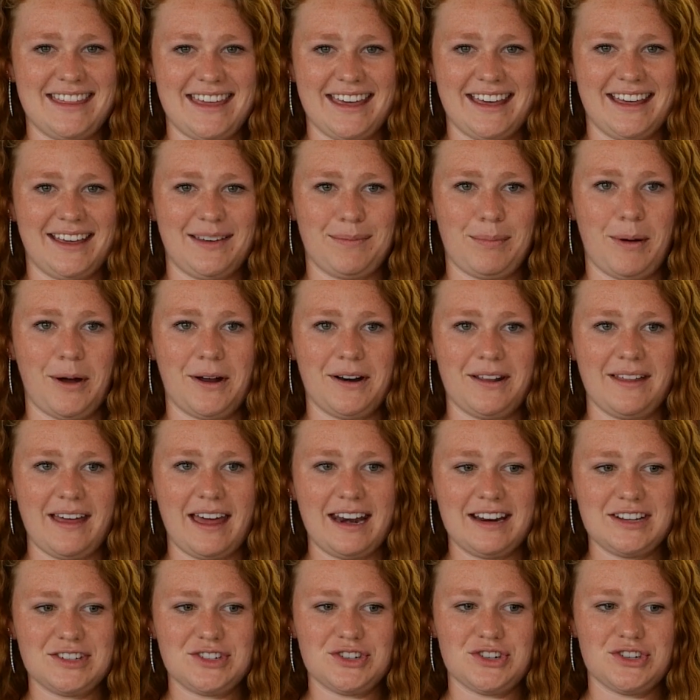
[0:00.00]
think part of
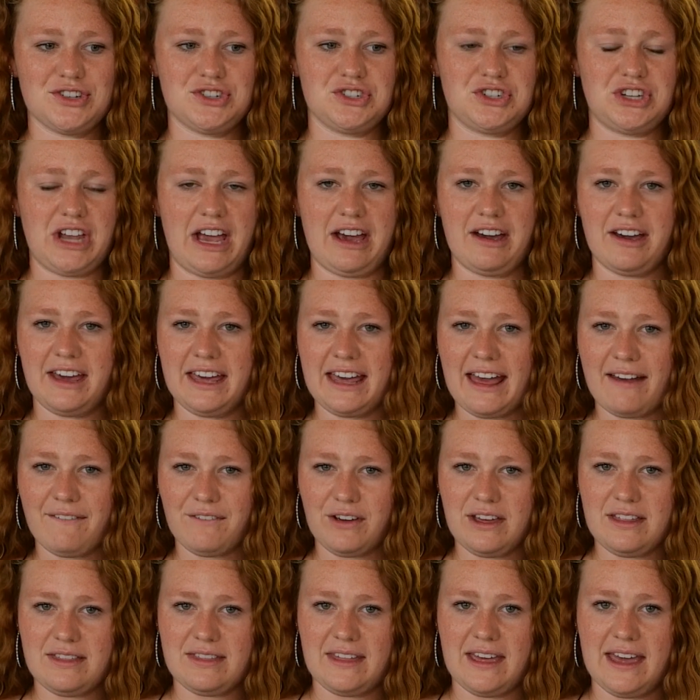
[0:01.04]
that is just sharing
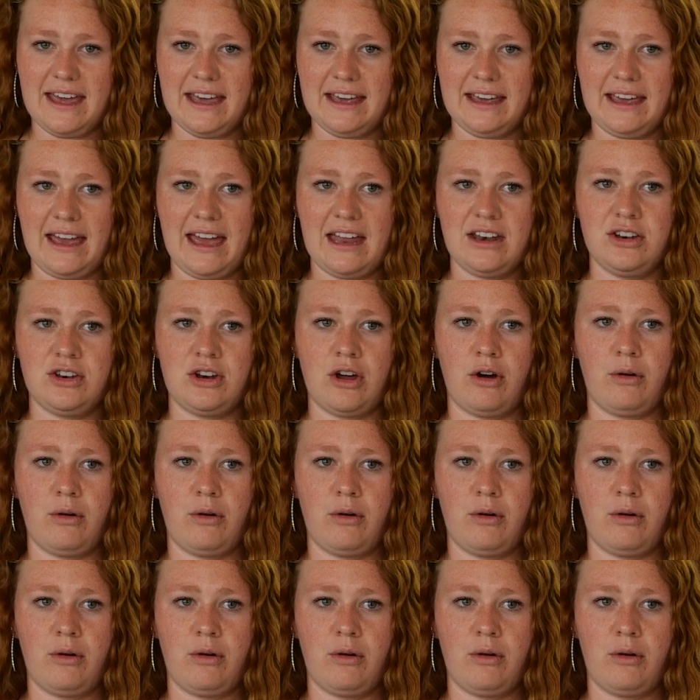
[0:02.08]
everything and